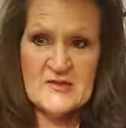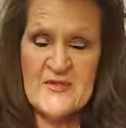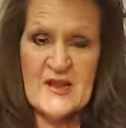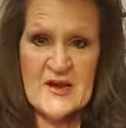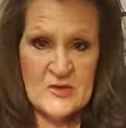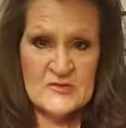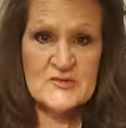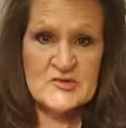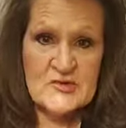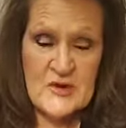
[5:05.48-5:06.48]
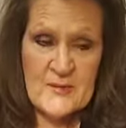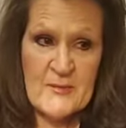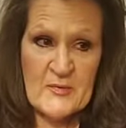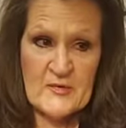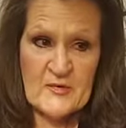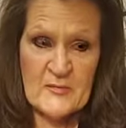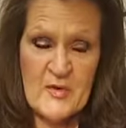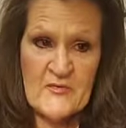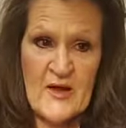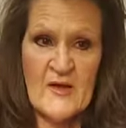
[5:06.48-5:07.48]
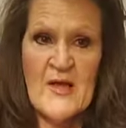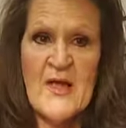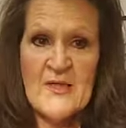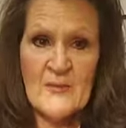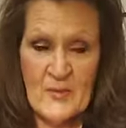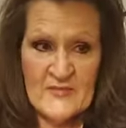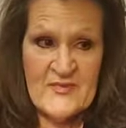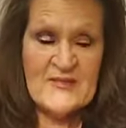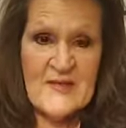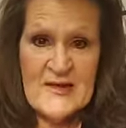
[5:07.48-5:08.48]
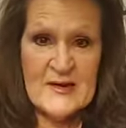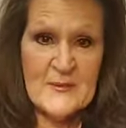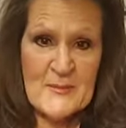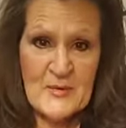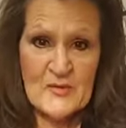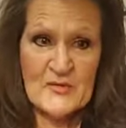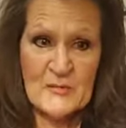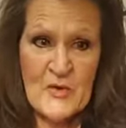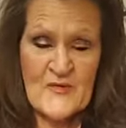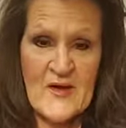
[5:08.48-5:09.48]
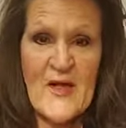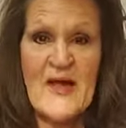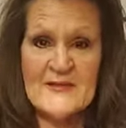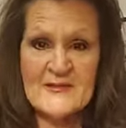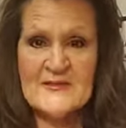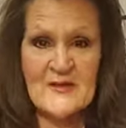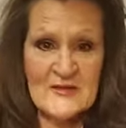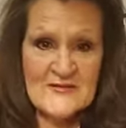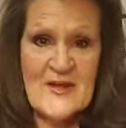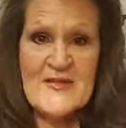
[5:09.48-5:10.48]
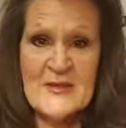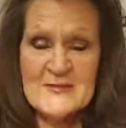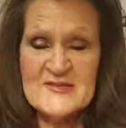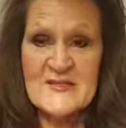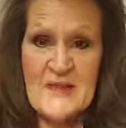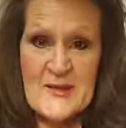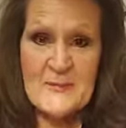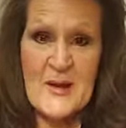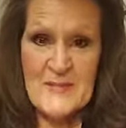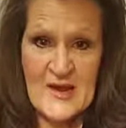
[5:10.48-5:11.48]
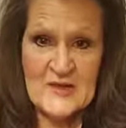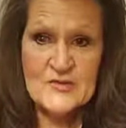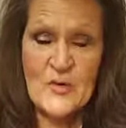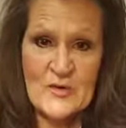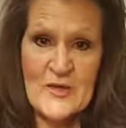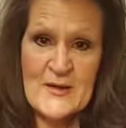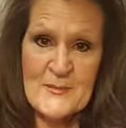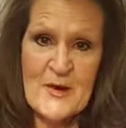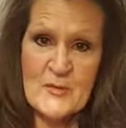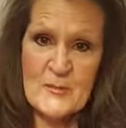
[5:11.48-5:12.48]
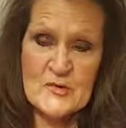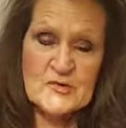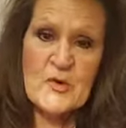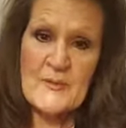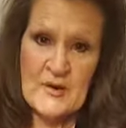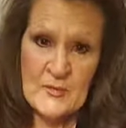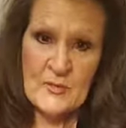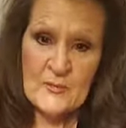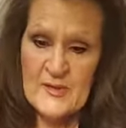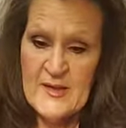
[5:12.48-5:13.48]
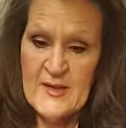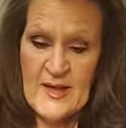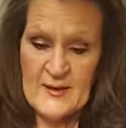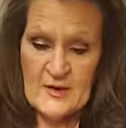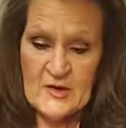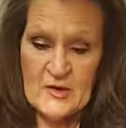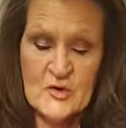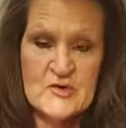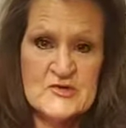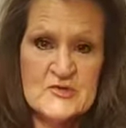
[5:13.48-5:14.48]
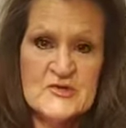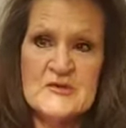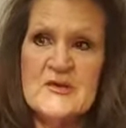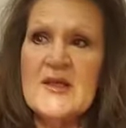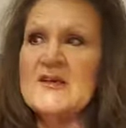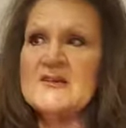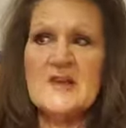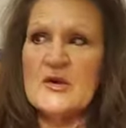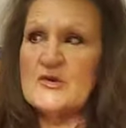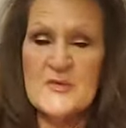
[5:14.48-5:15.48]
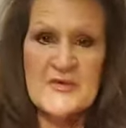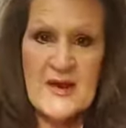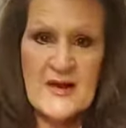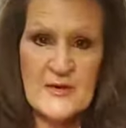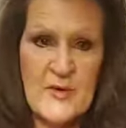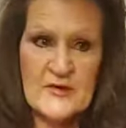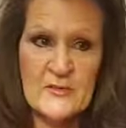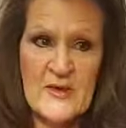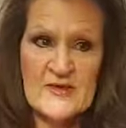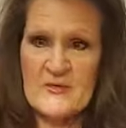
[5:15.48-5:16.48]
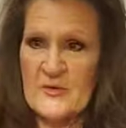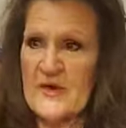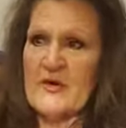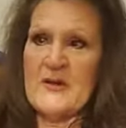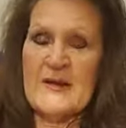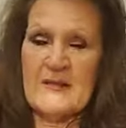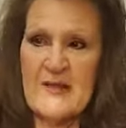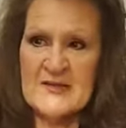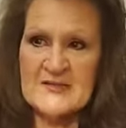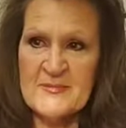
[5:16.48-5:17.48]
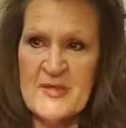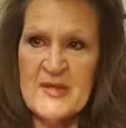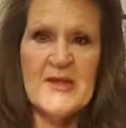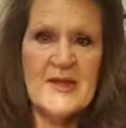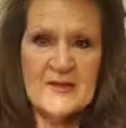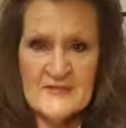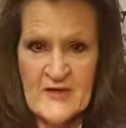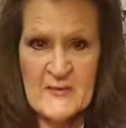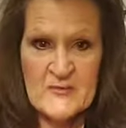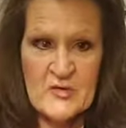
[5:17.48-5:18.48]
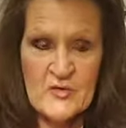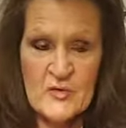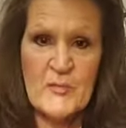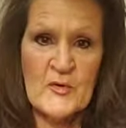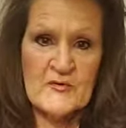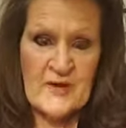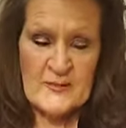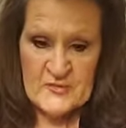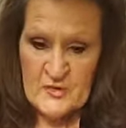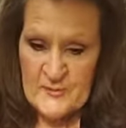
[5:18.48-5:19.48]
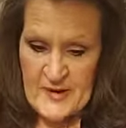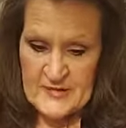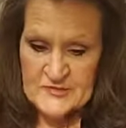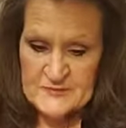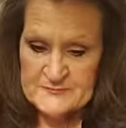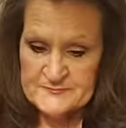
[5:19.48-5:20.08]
and then I also share it on my personal profile well, if they like it on my personal profile, I can still invite them to like my page or like my group or join my group. And I'm going to encourage you to start doing that on a regular basis. Whenever anybody likes something, invite them to your group or invite them to your page.